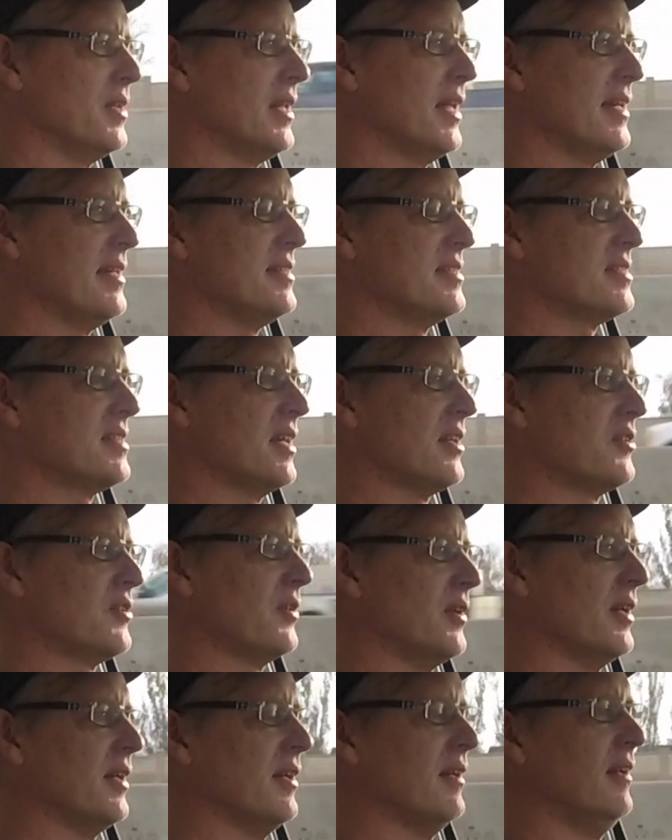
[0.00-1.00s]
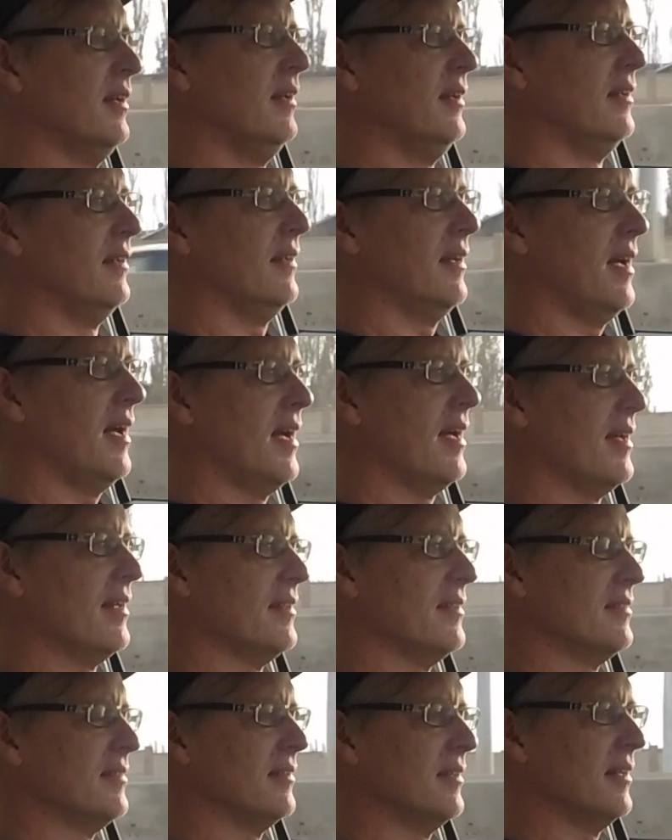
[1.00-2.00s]
lane centering
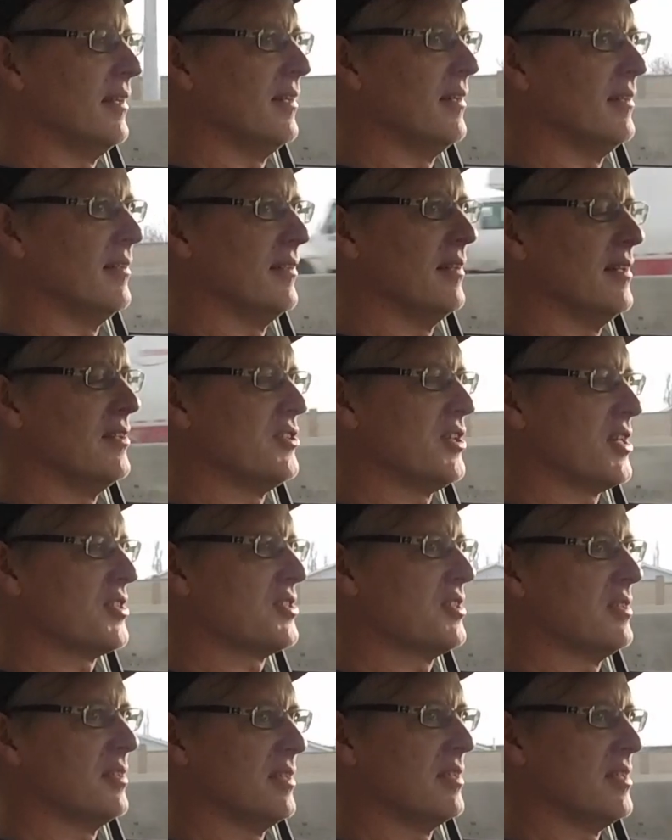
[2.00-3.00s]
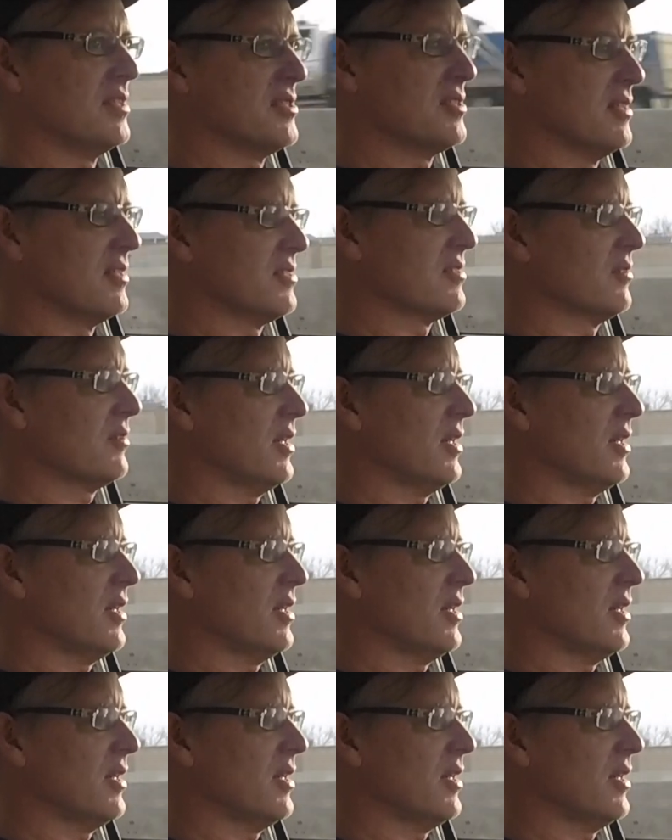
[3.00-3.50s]
and adjusting the distance.